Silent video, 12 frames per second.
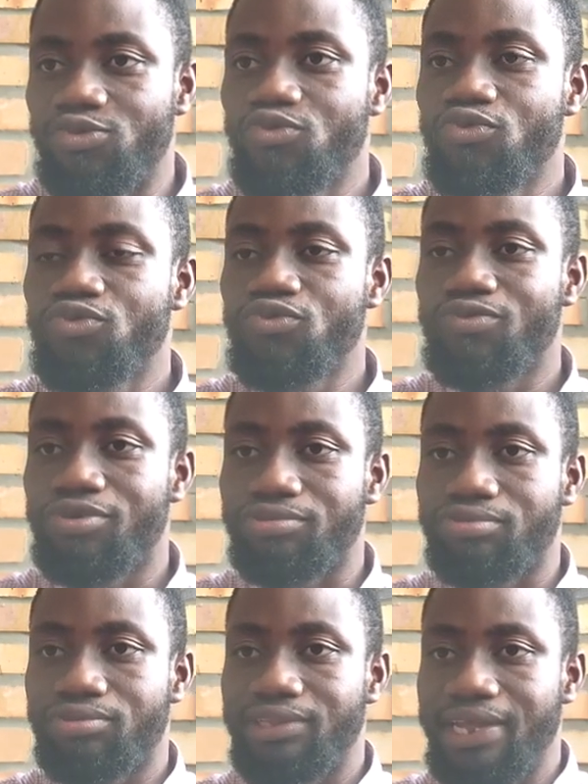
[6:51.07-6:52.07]
who
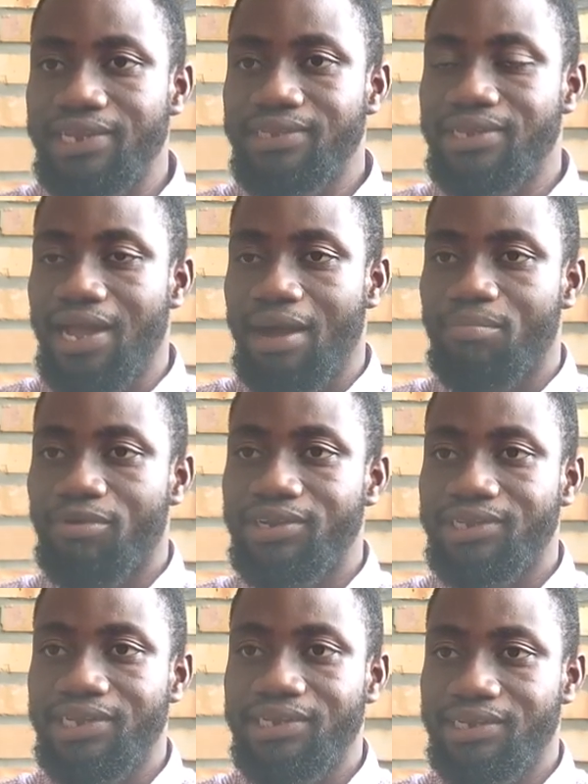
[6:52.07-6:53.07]
was then
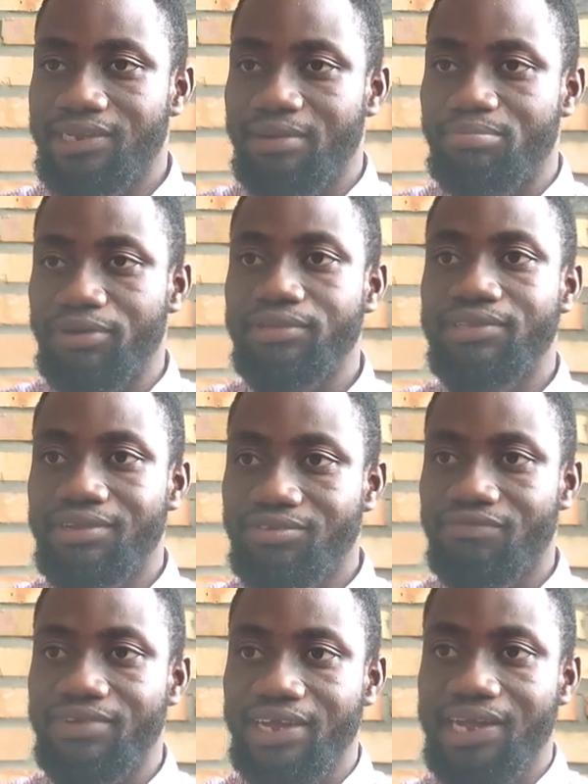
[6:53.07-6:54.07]
appointed the president
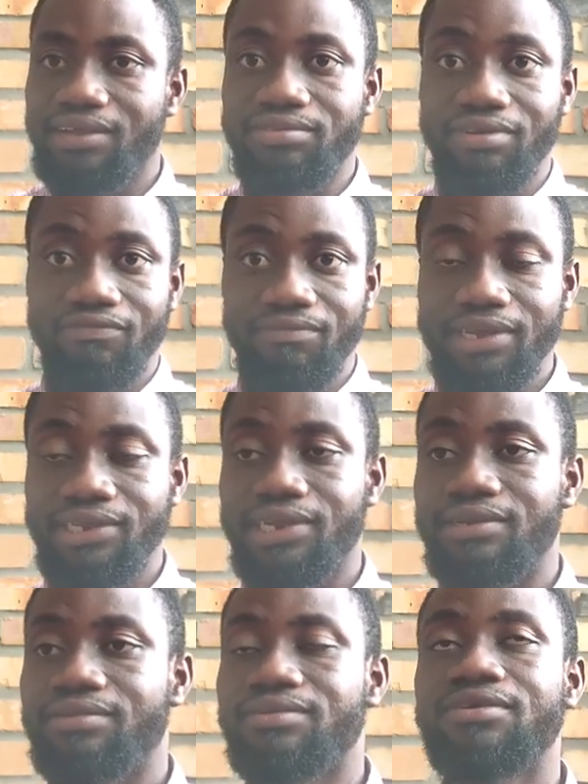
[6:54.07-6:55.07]
of the Council of
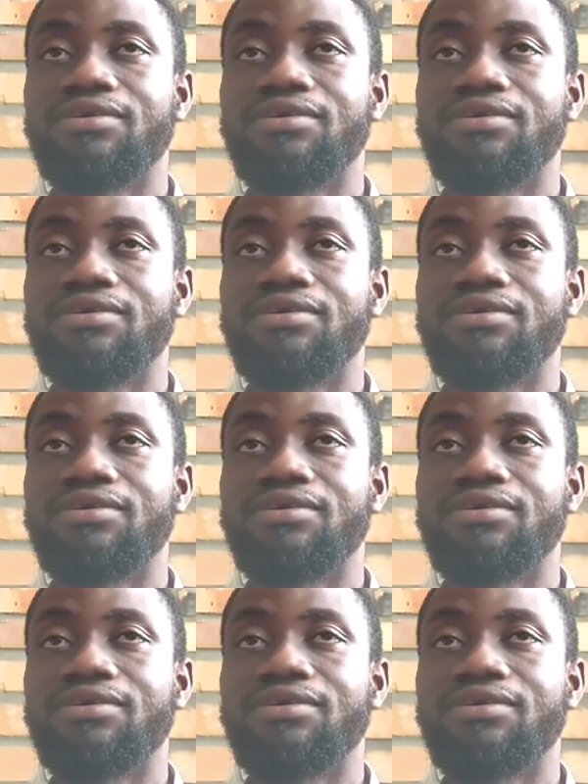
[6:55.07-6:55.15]
Merchants,